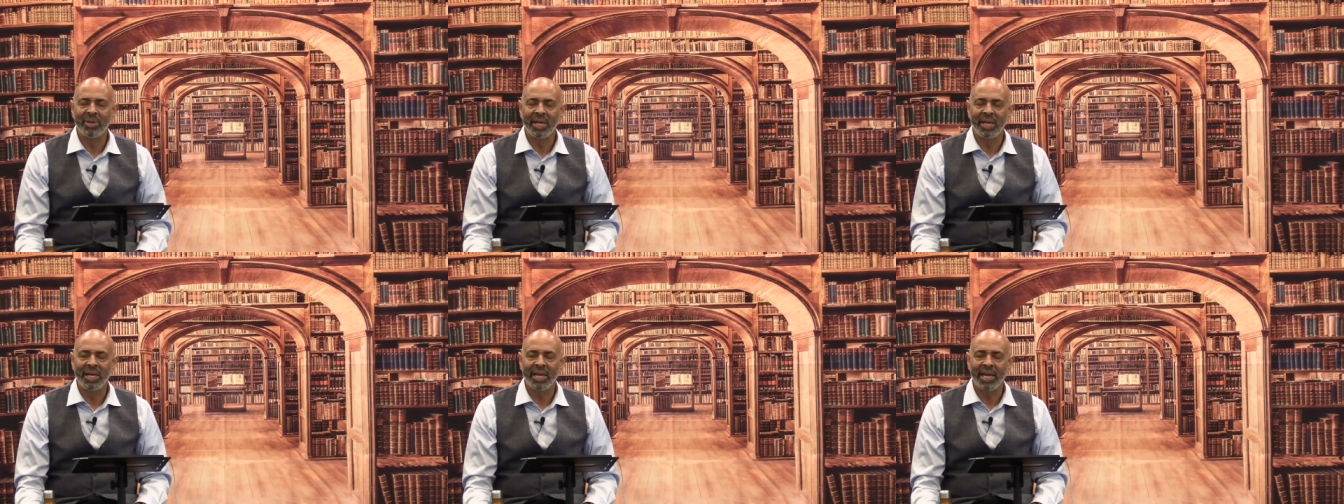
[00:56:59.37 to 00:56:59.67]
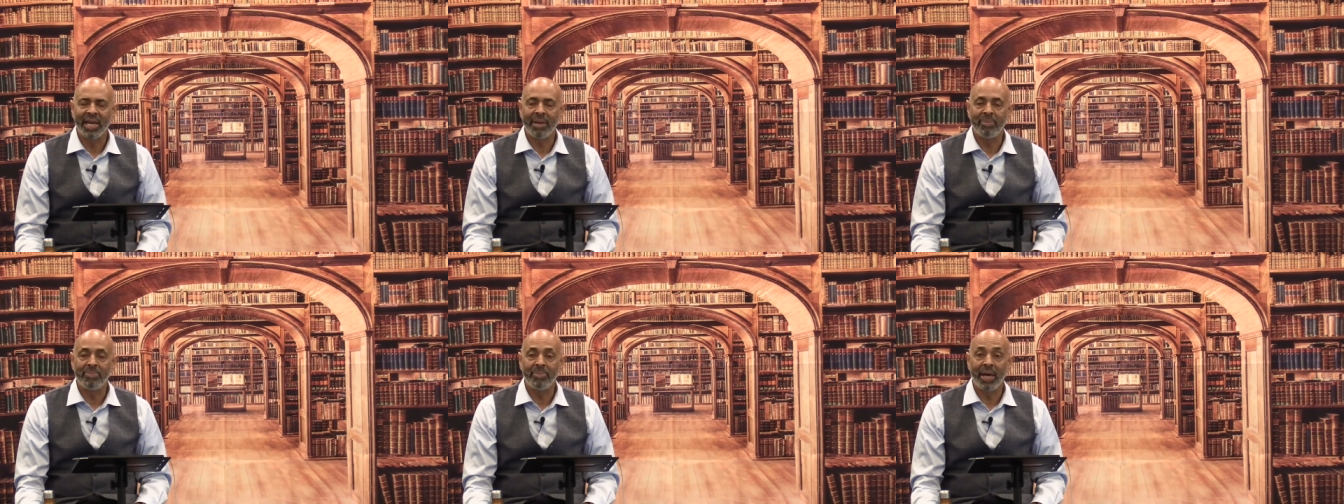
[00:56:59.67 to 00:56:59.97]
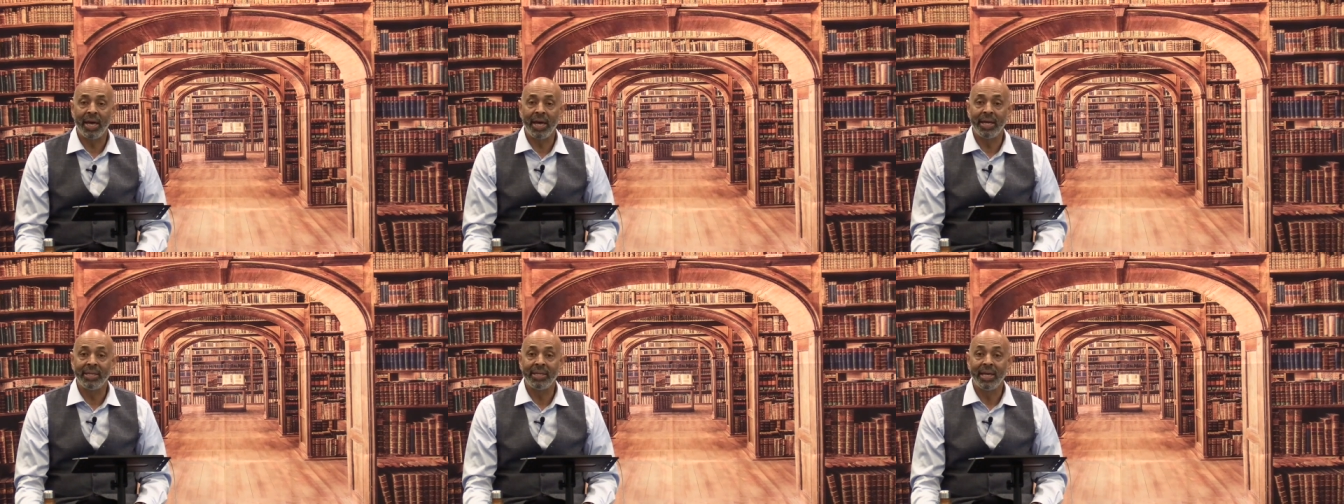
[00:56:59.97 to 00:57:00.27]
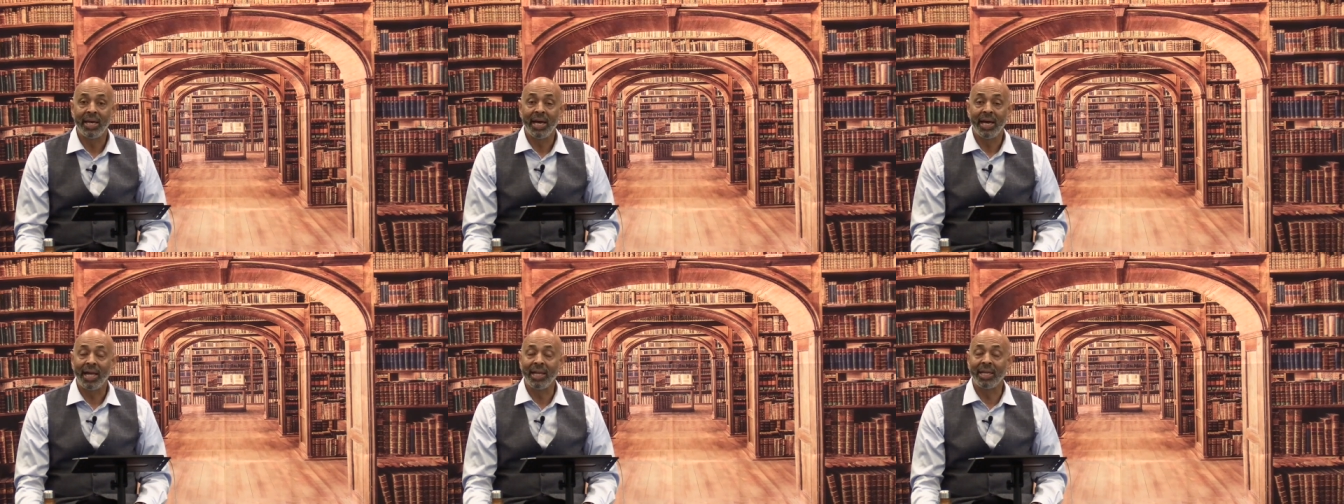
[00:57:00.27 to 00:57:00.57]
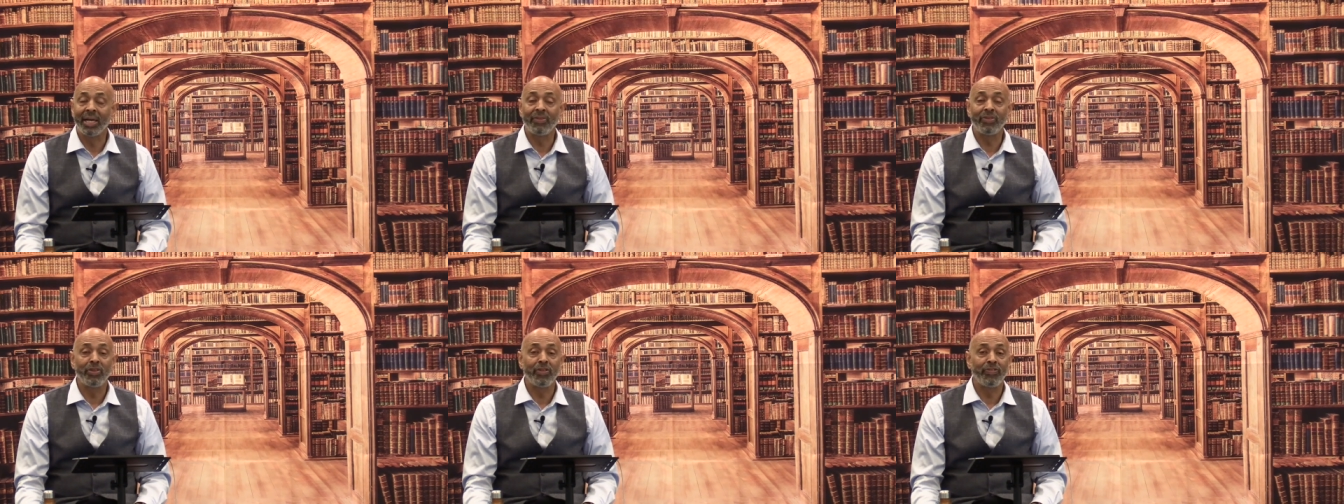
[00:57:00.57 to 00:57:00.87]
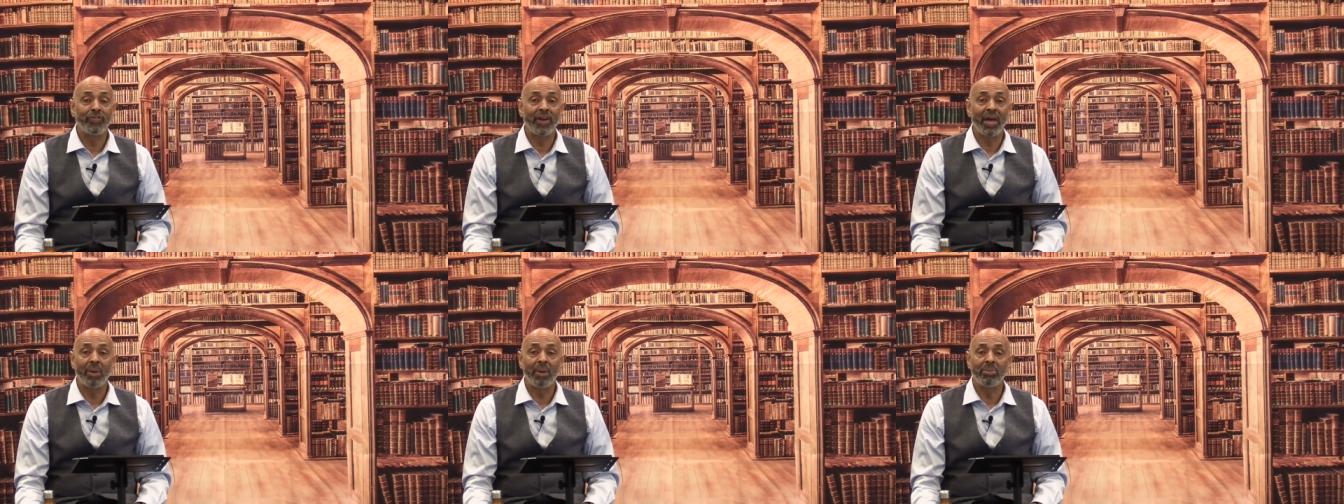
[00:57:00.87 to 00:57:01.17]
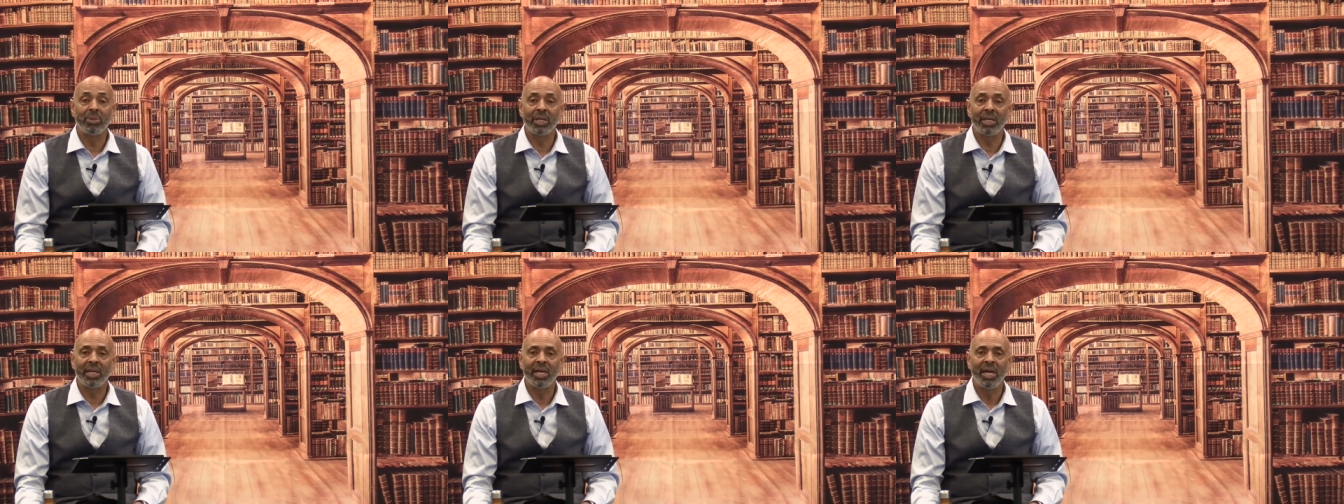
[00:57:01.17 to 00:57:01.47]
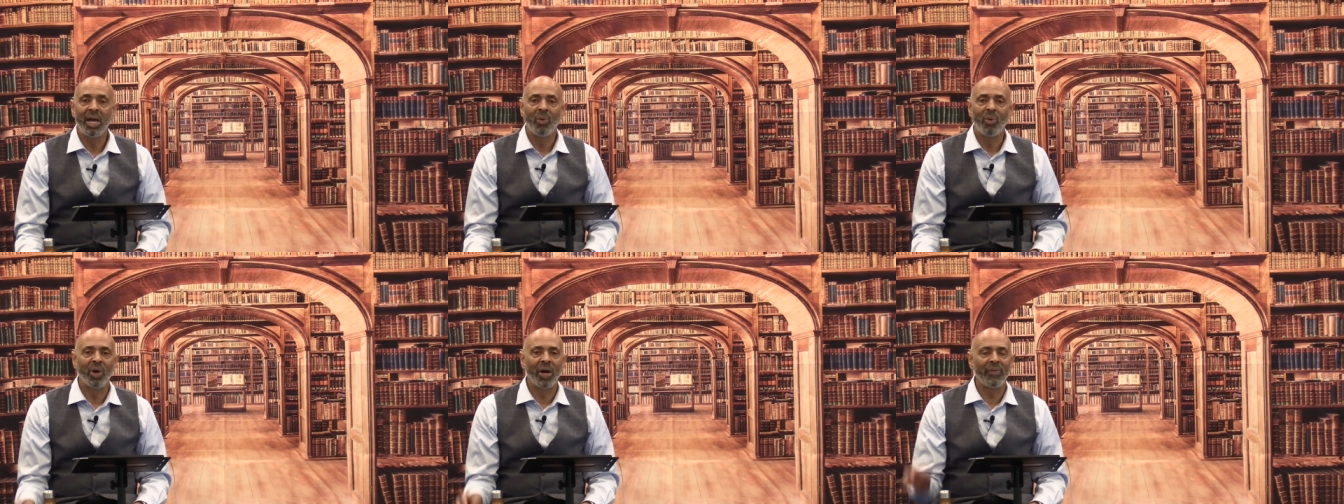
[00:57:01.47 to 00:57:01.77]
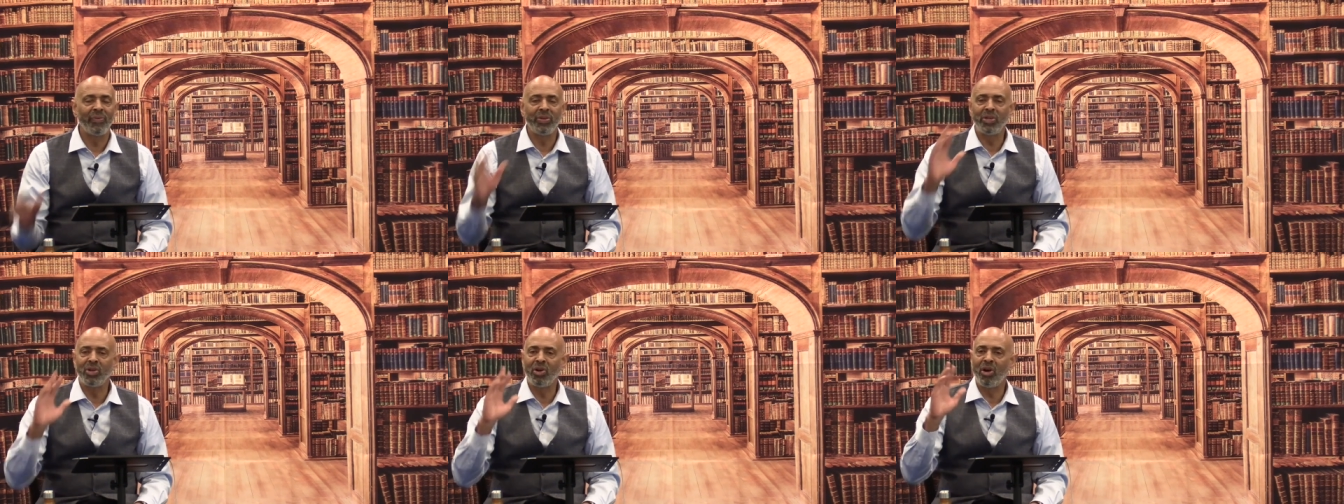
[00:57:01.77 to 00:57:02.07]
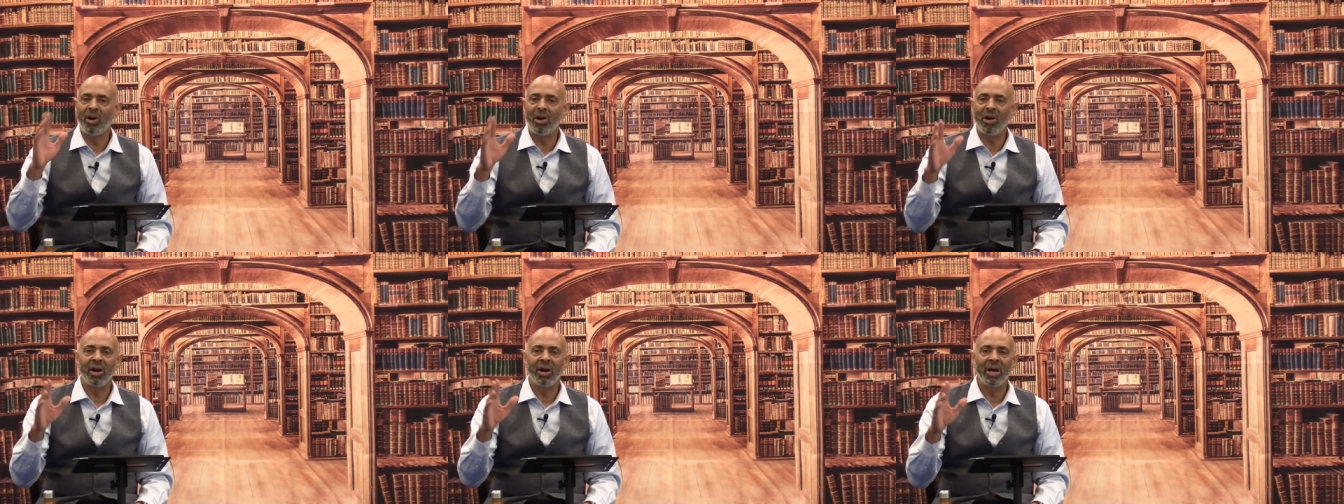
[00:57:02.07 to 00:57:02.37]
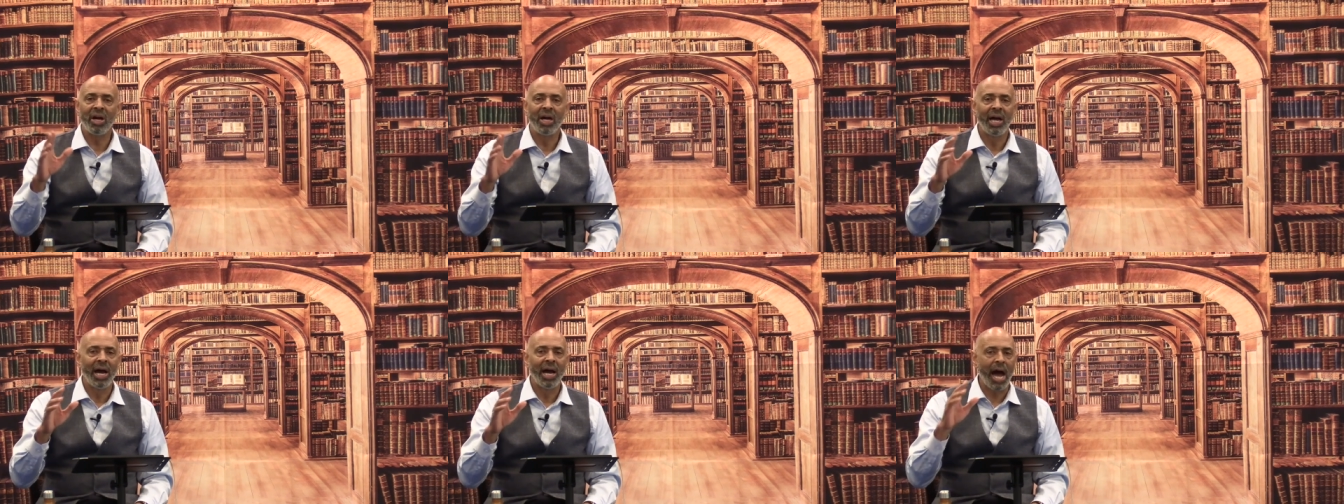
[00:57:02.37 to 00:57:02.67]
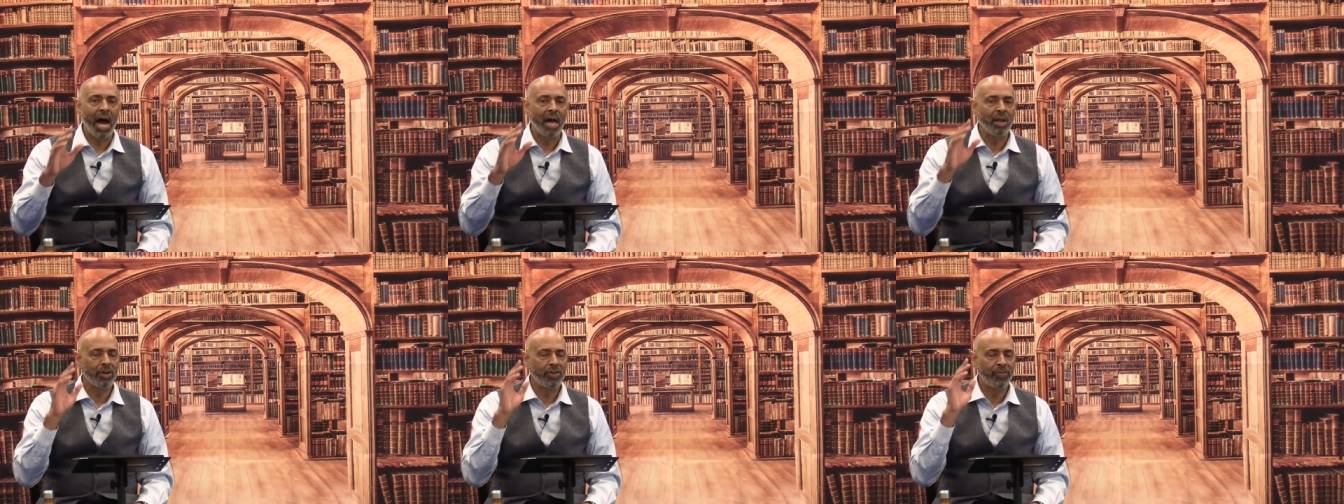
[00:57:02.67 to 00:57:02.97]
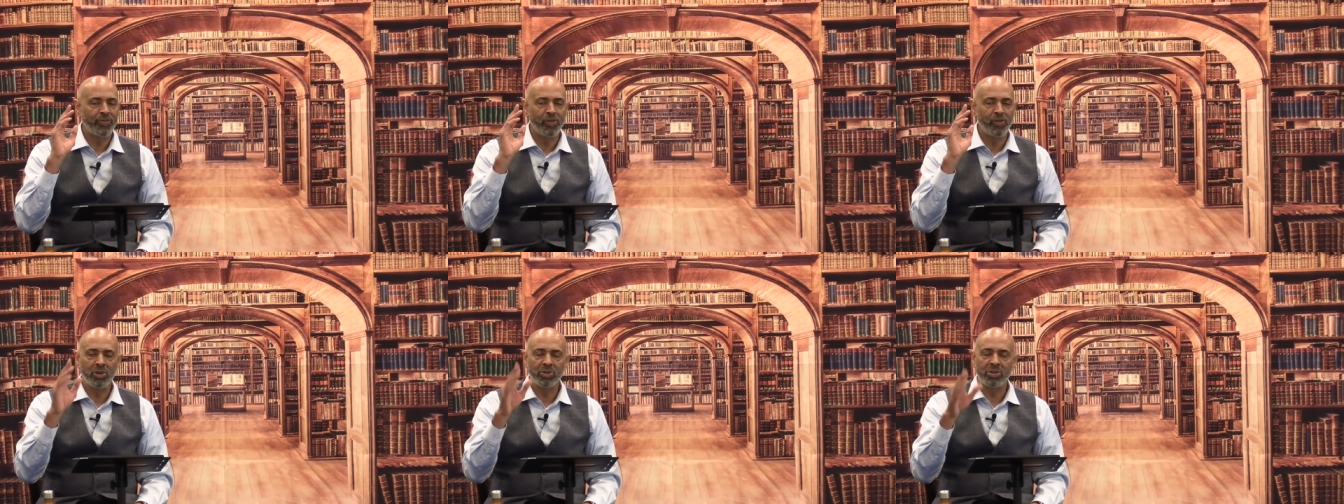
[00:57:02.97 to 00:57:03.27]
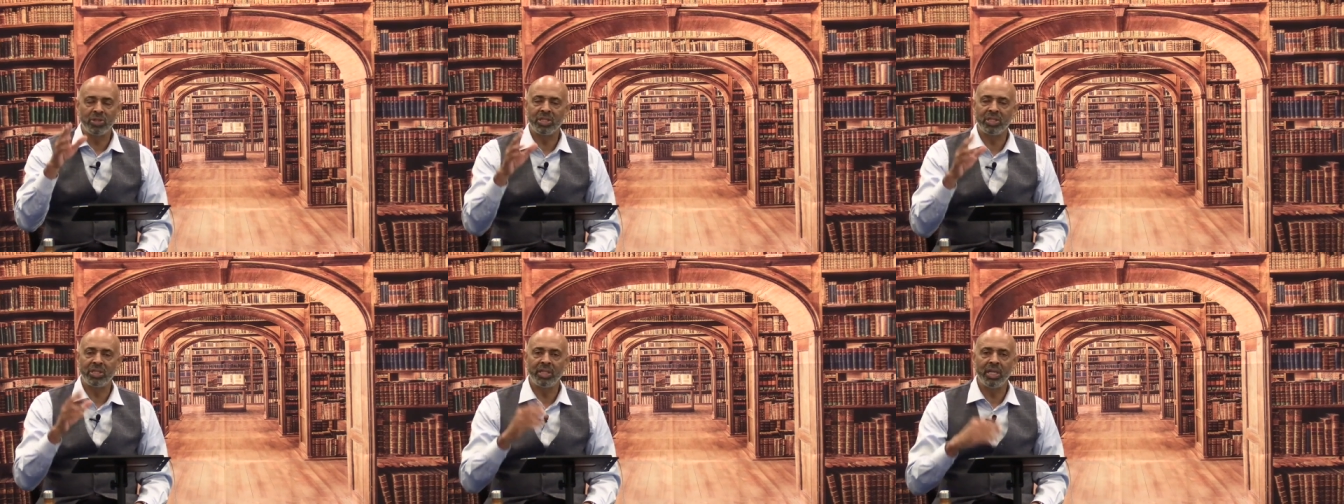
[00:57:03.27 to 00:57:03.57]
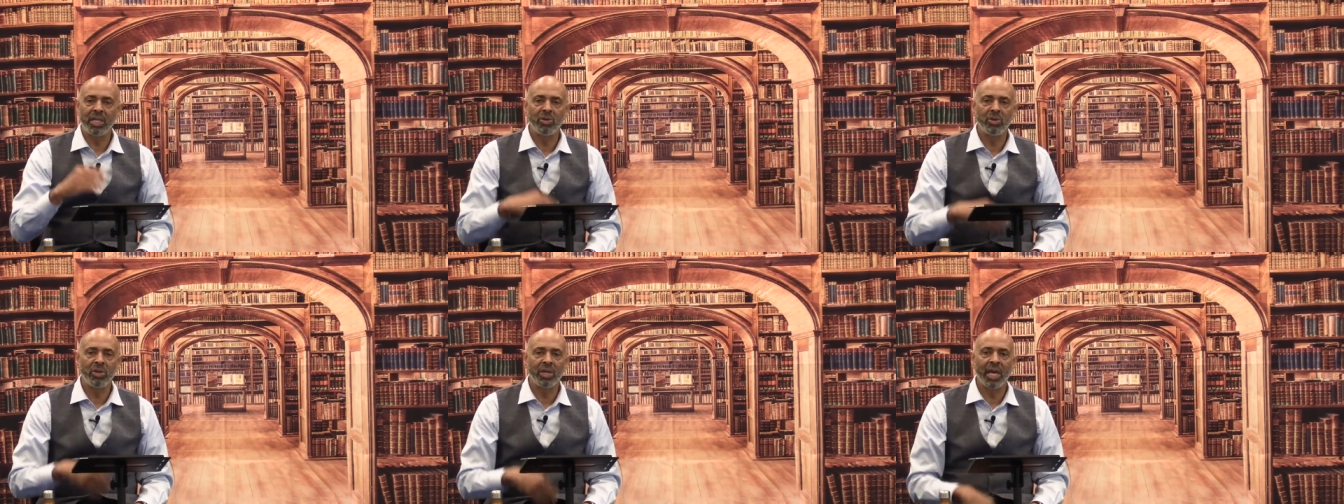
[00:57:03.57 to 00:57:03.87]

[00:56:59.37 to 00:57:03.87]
Amen. I love you, family. Wherever you are, I look forward to seeing you again